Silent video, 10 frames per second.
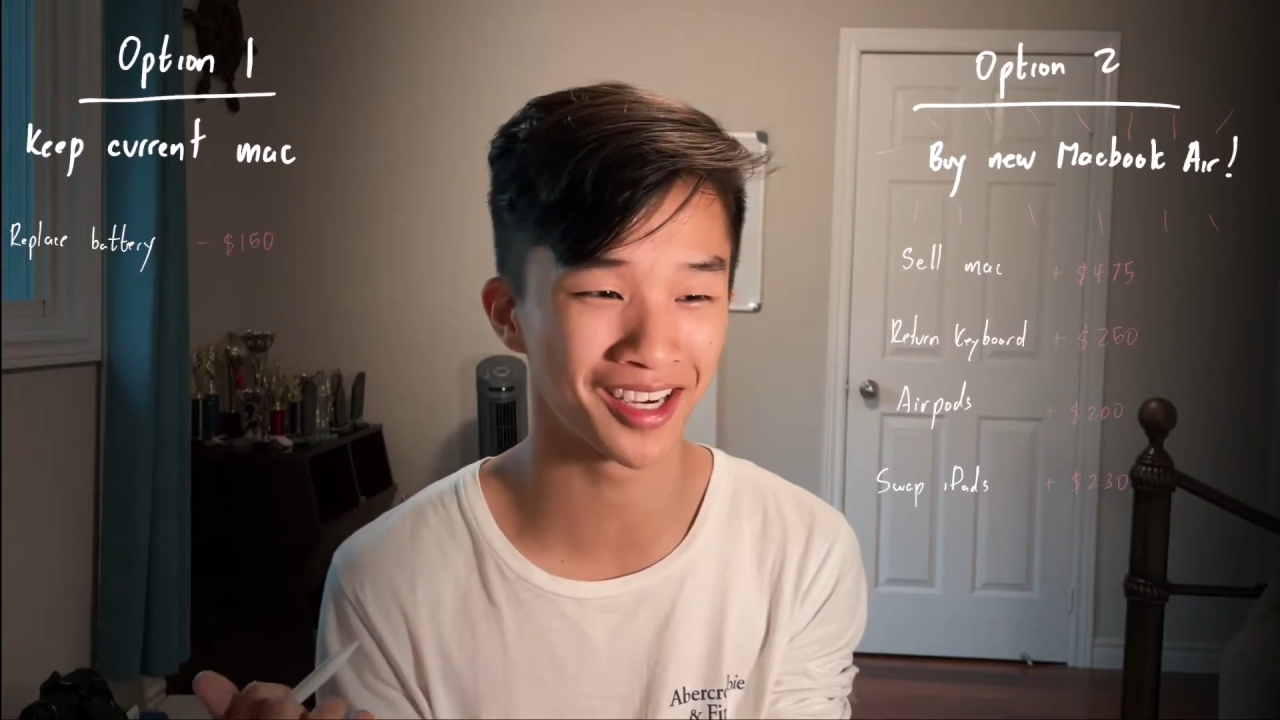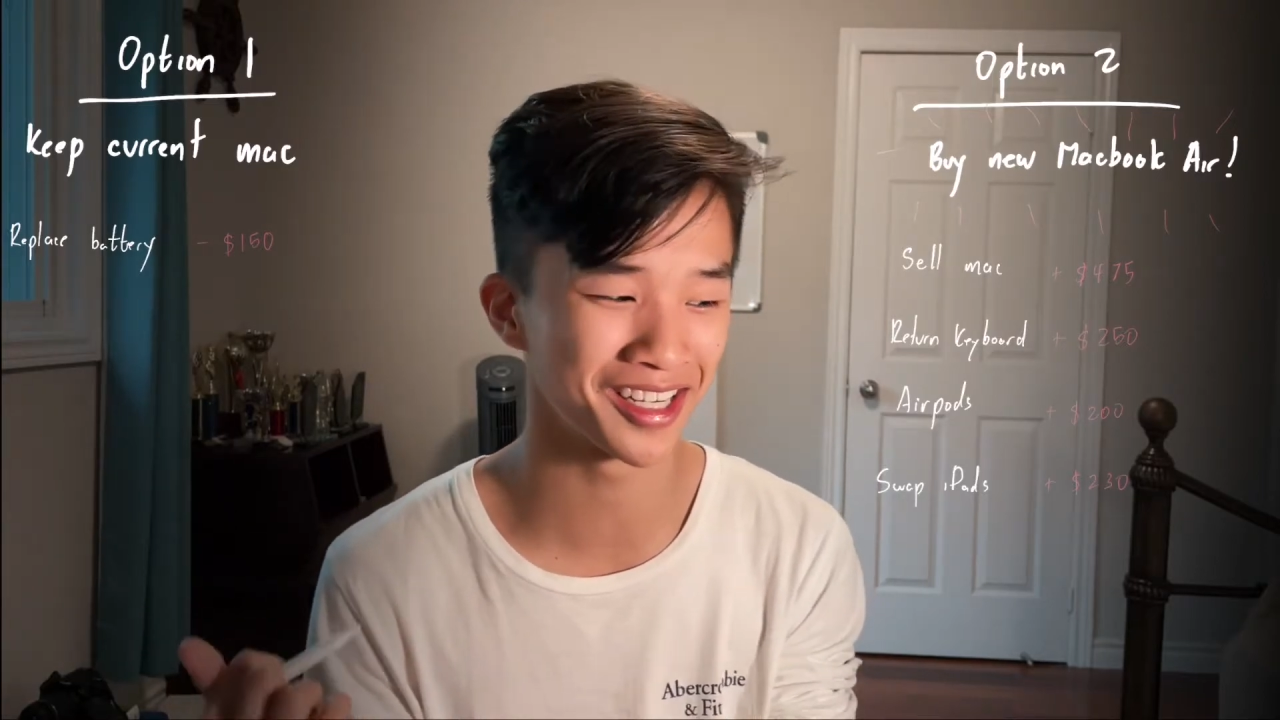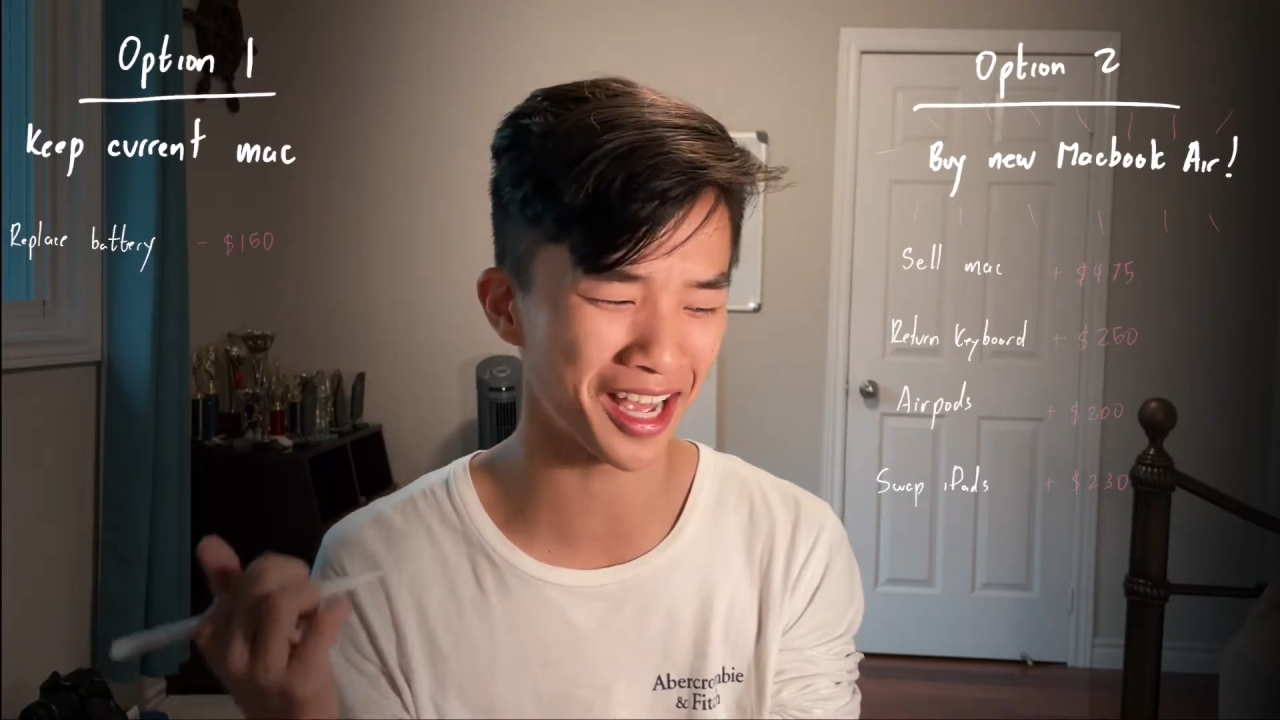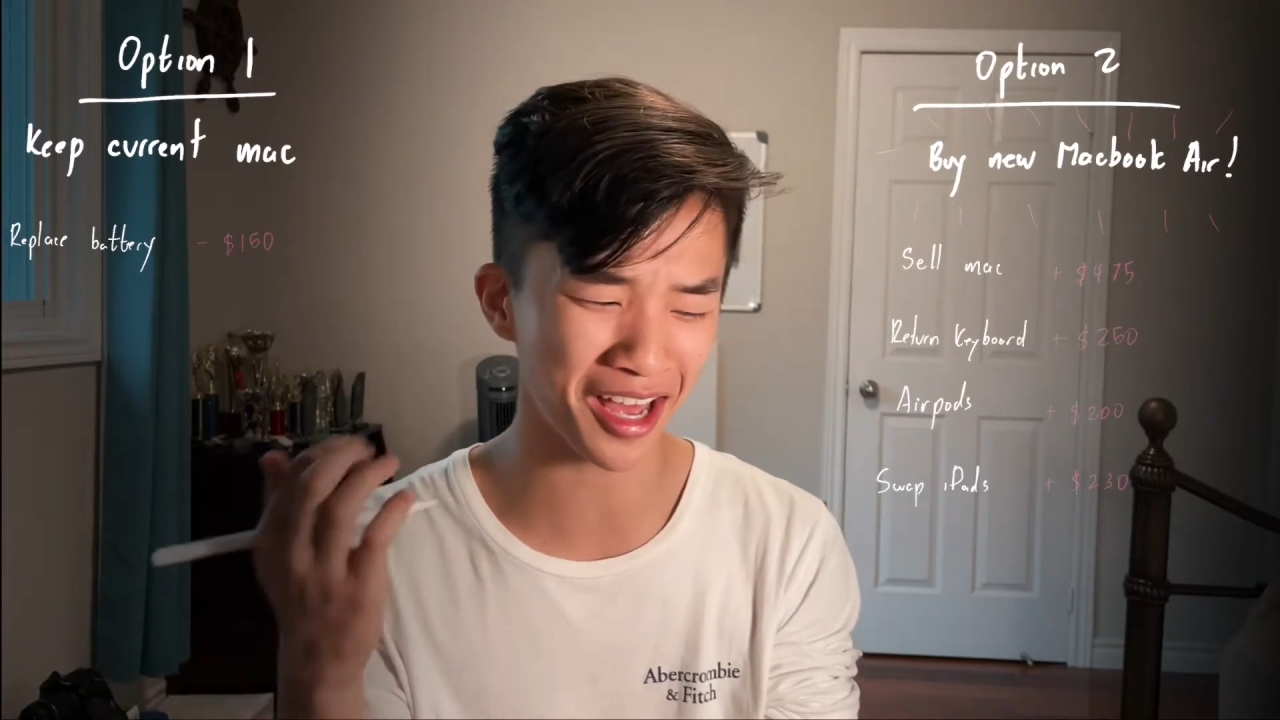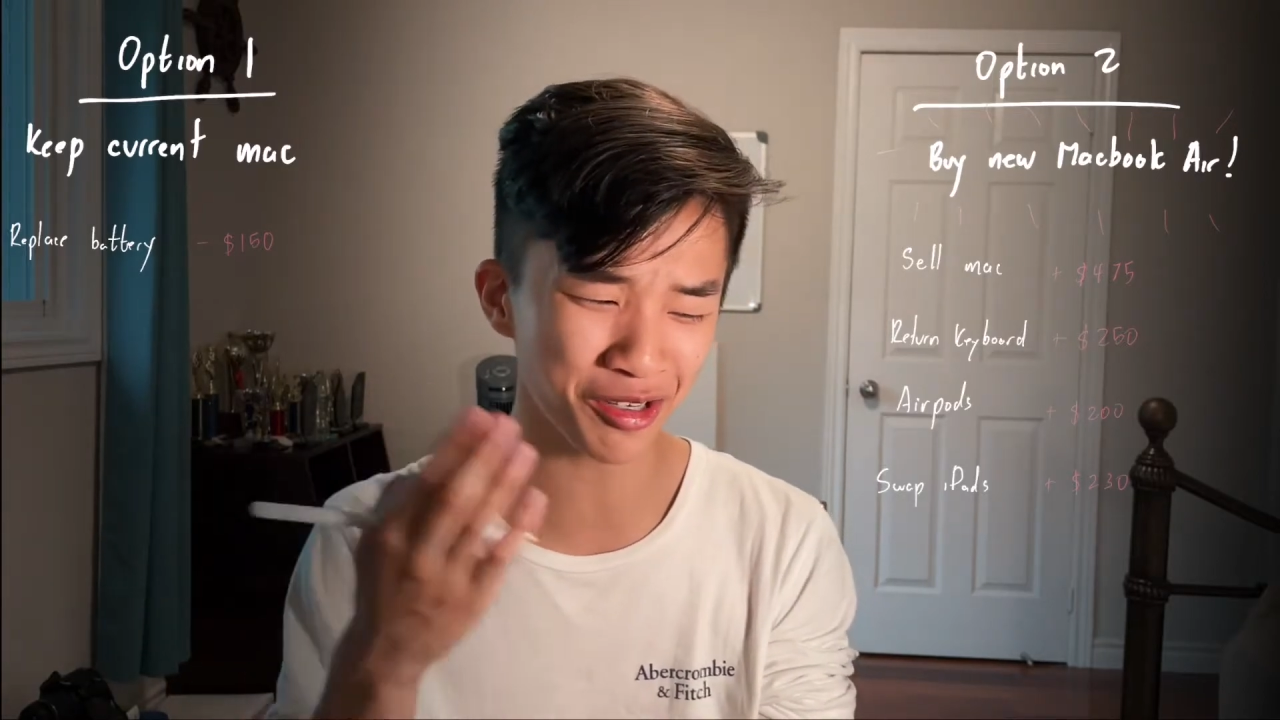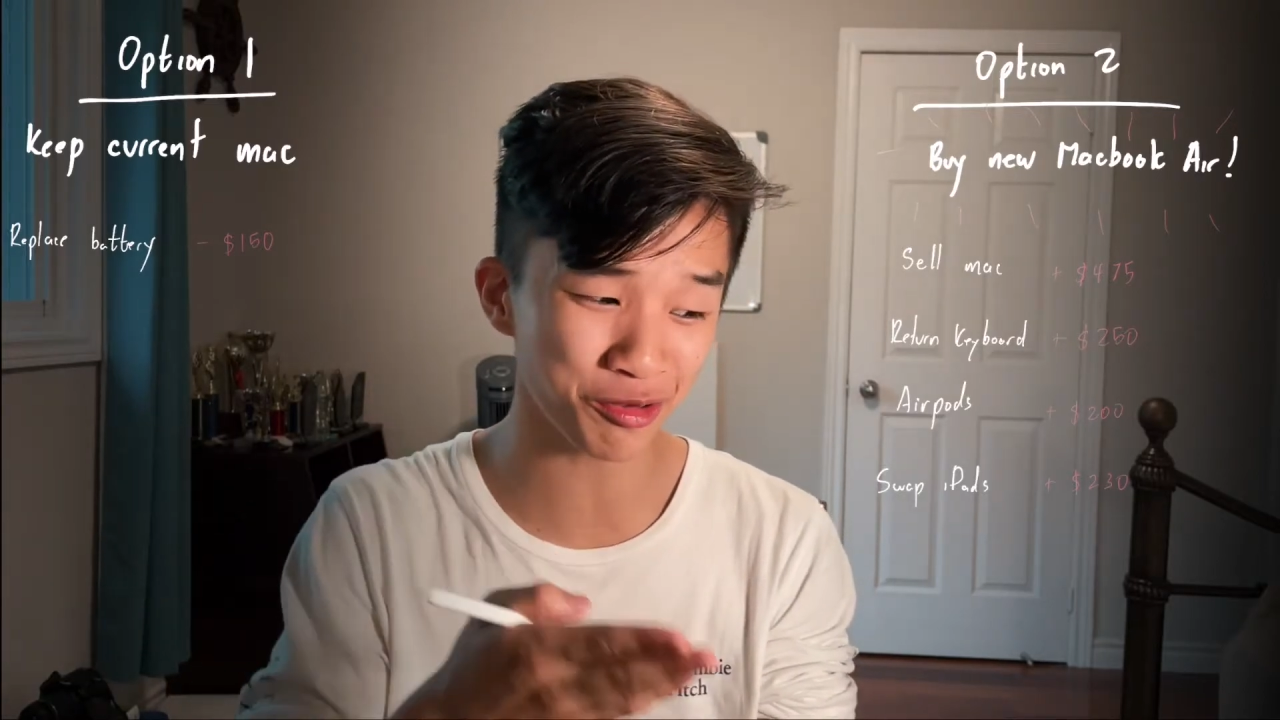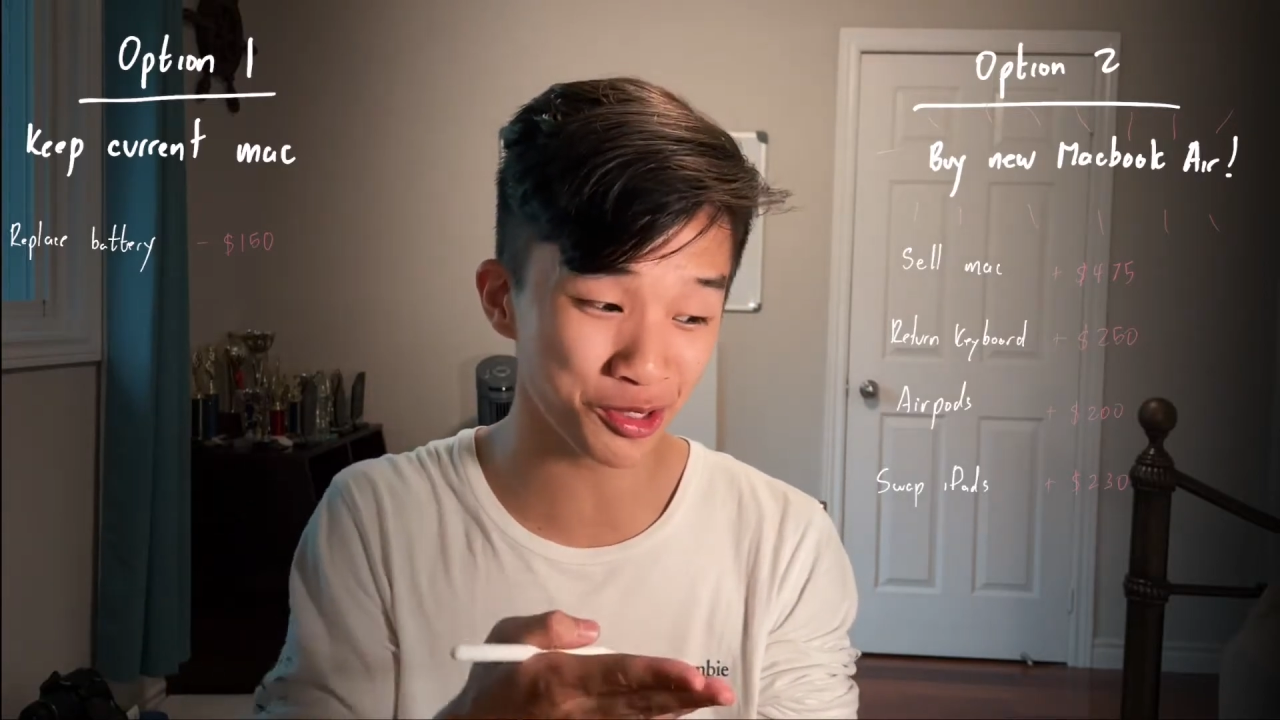and I don't